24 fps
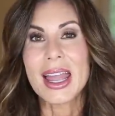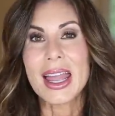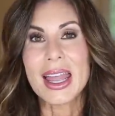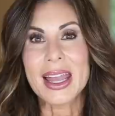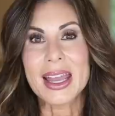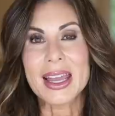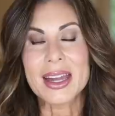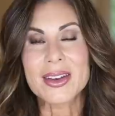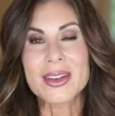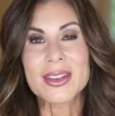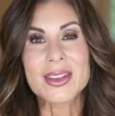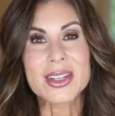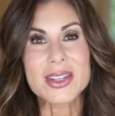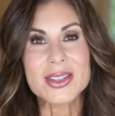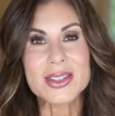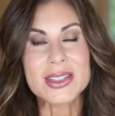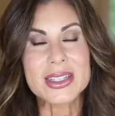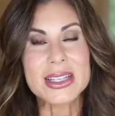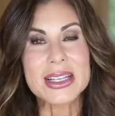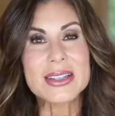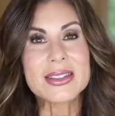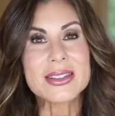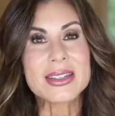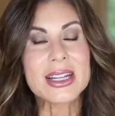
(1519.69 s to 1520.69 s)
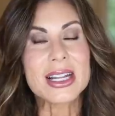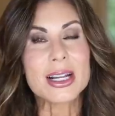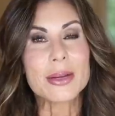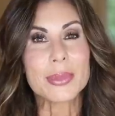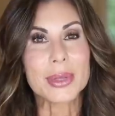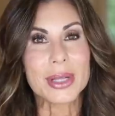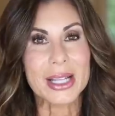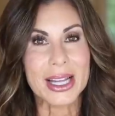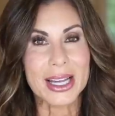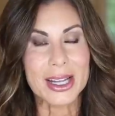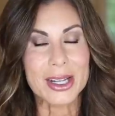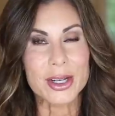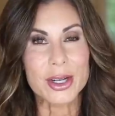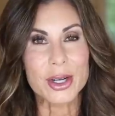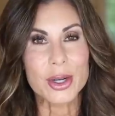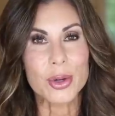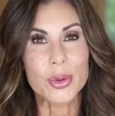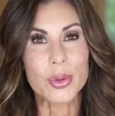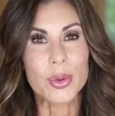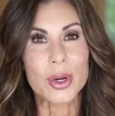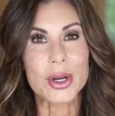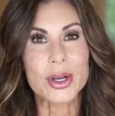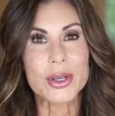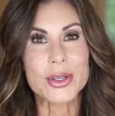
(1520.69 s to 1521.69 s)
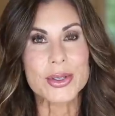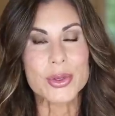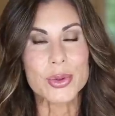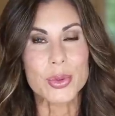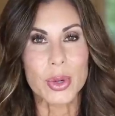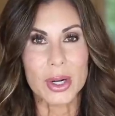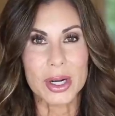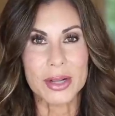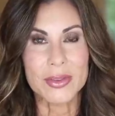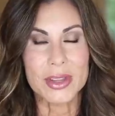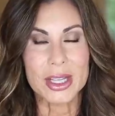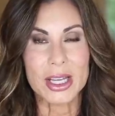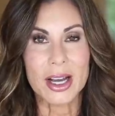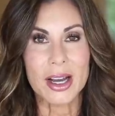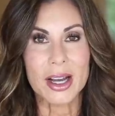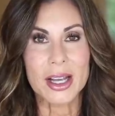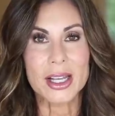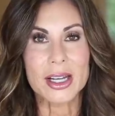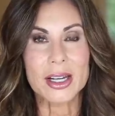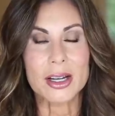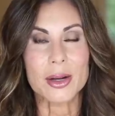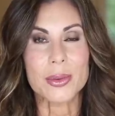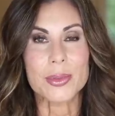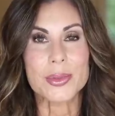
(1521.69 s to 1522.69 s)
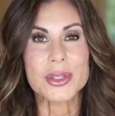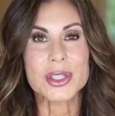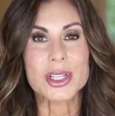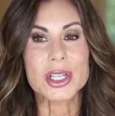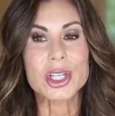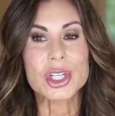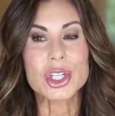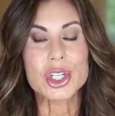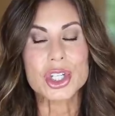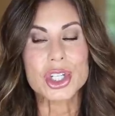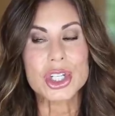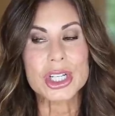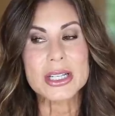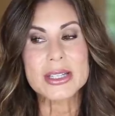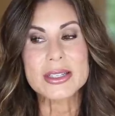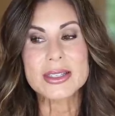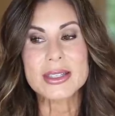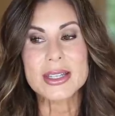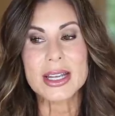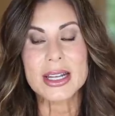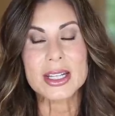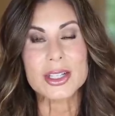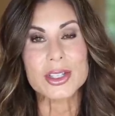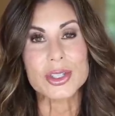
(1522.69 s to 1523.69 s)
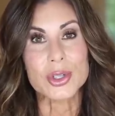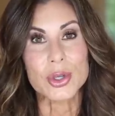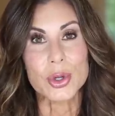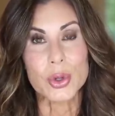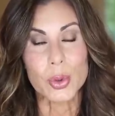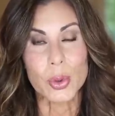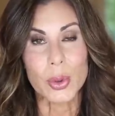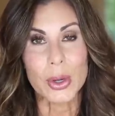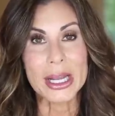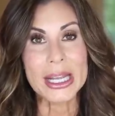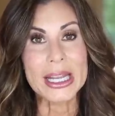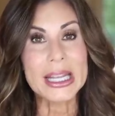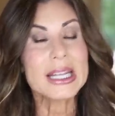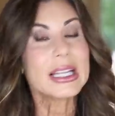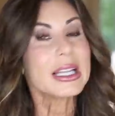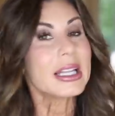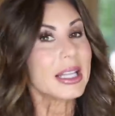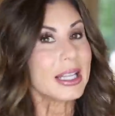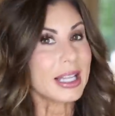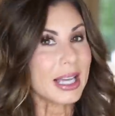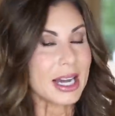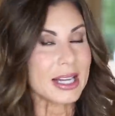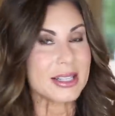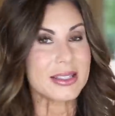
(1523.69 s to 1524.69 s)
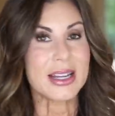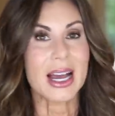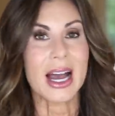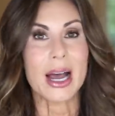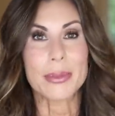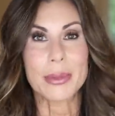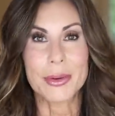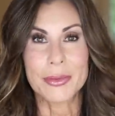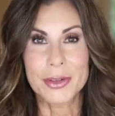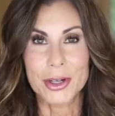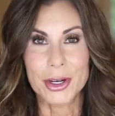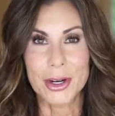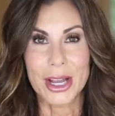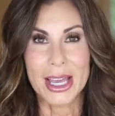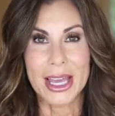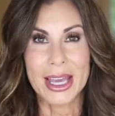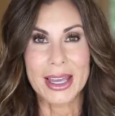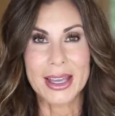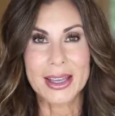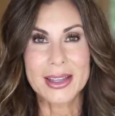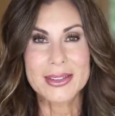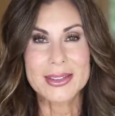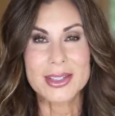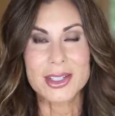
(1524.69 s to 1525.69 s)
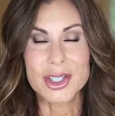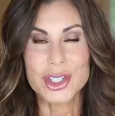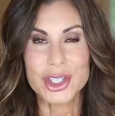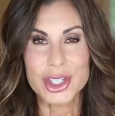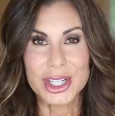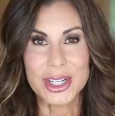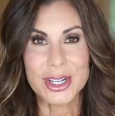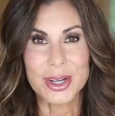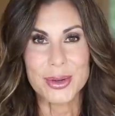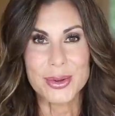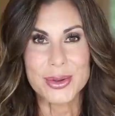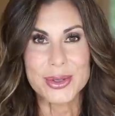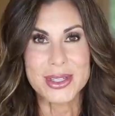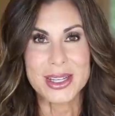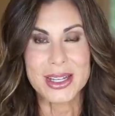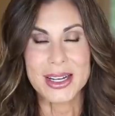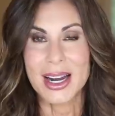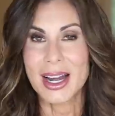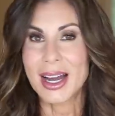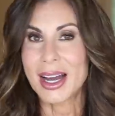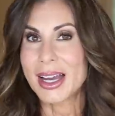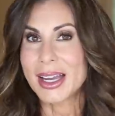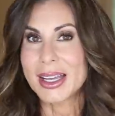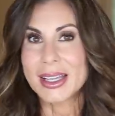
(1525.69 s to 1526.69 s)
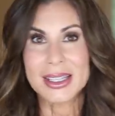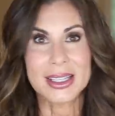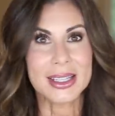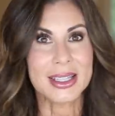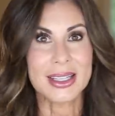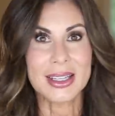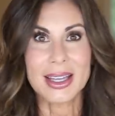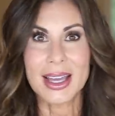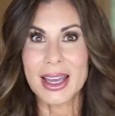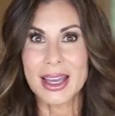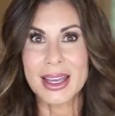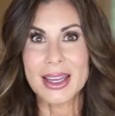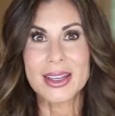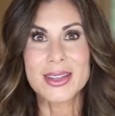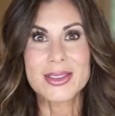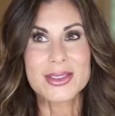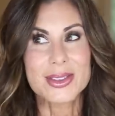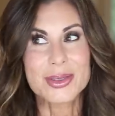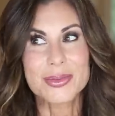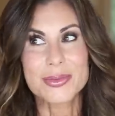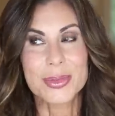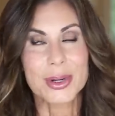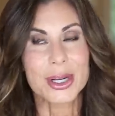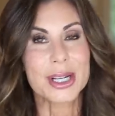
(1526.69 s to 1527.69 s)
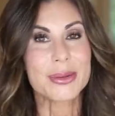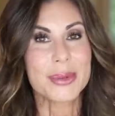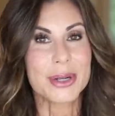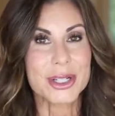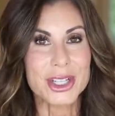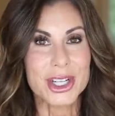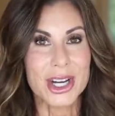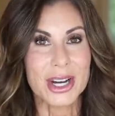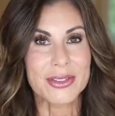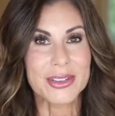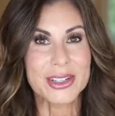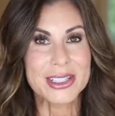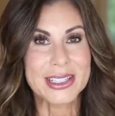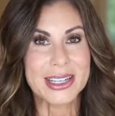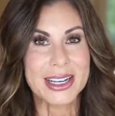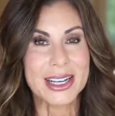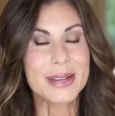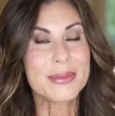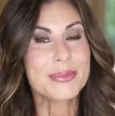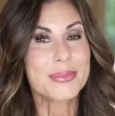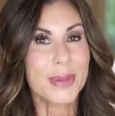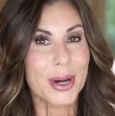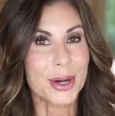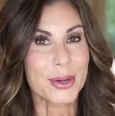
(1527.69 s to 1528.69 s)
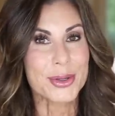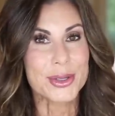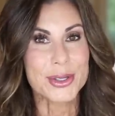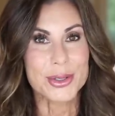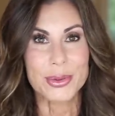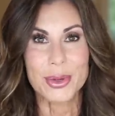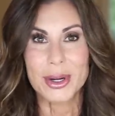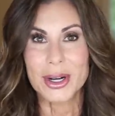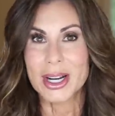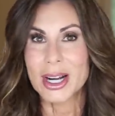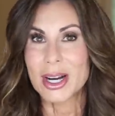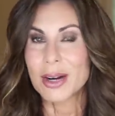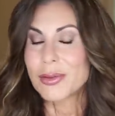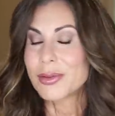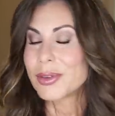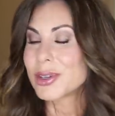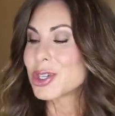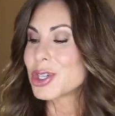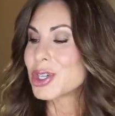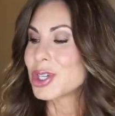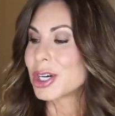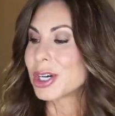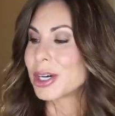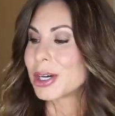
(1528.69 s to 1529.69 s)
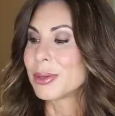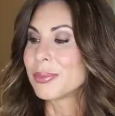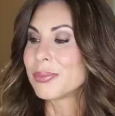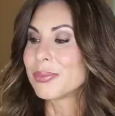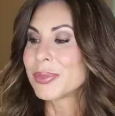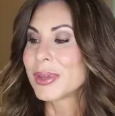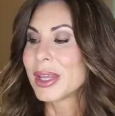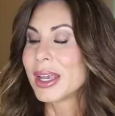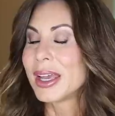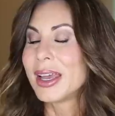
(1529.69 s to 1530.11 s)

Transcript: And this seasoning blend was one of the items. She said it's great like on top of your eggs, and she knows that I eat eggs pretty much every day, post-workout for sure.